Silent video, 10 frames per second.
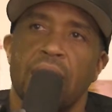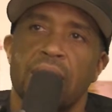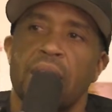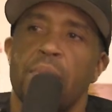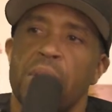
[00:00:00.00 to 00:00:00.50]
I
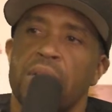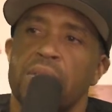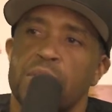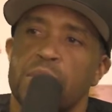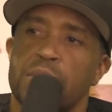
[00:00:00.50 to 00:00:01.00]
think I might
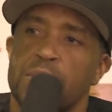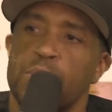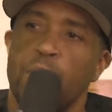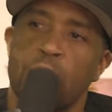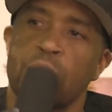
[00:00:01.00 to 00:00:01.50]

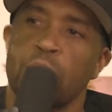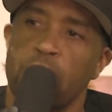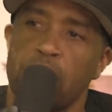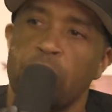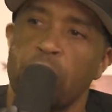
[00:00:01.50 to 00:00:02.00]
smoke a little
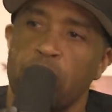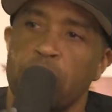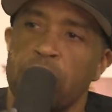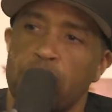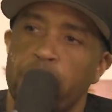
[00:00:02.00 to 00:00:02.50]
weed before
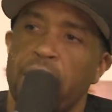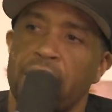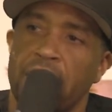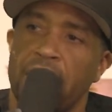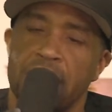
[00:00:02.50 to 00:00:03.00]
we do the
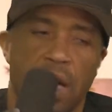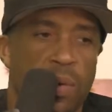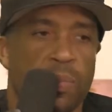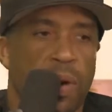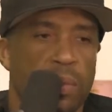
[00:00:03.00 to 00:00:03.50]
podcast. That
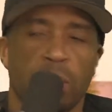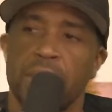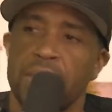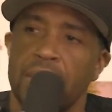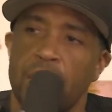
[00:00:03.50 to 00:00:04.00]
would
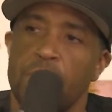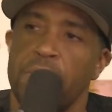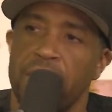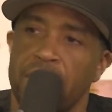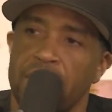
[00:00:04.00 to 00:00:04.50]
probably help
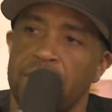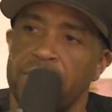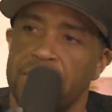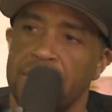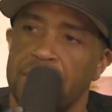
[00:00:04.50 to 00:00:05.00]
my
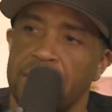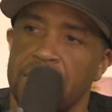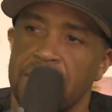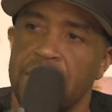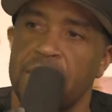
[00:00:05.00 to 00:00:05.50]
nerves
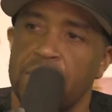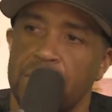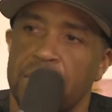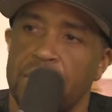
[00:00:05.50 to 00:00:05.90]
dealing with you.